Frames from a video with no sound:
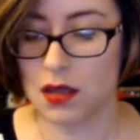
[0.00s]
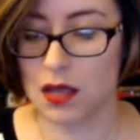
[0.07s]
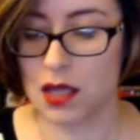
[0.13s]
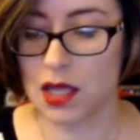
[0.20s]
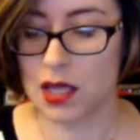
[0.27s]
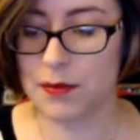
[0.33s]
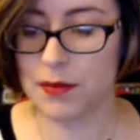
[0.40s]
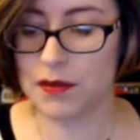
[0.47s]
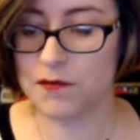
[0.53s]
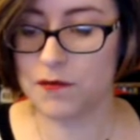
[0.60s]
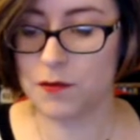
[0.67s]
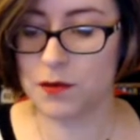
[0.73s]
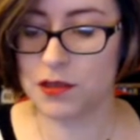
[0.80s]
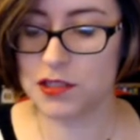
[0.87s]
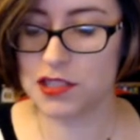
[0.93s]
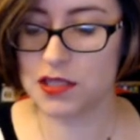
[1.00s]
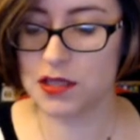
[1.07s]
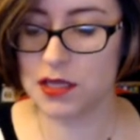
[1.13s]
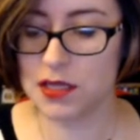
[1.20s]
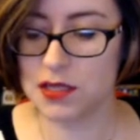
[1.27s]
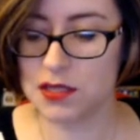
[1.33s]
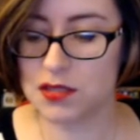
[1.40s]

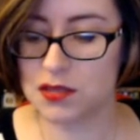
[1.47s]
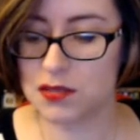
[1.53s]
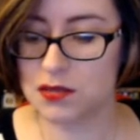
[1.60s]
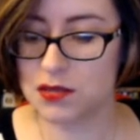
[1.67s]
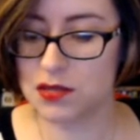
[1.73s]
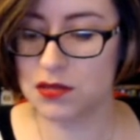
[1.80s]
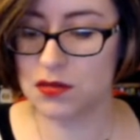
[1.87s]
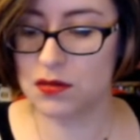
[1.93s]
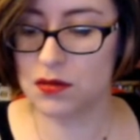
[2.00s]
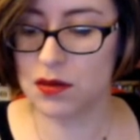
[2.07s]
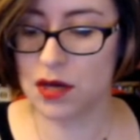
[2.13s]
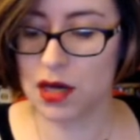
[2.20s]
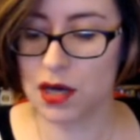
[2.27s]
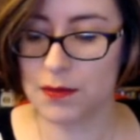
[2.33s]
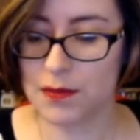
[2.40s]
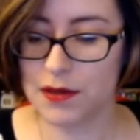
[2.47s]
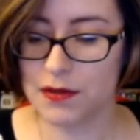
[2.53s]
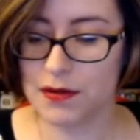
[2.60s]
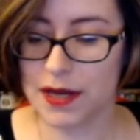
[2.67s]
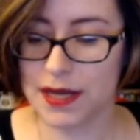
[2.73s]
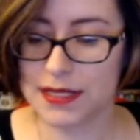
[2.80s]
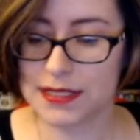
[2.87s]
Unfortunately, due to
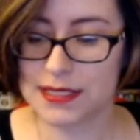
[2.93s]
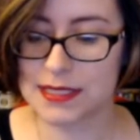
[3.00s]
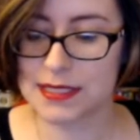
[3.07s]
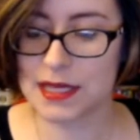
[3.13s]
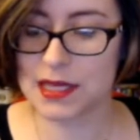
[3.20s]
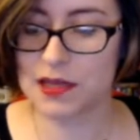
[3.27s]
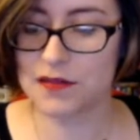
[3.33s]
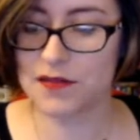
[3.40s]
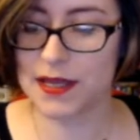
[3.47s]
copyright stuff,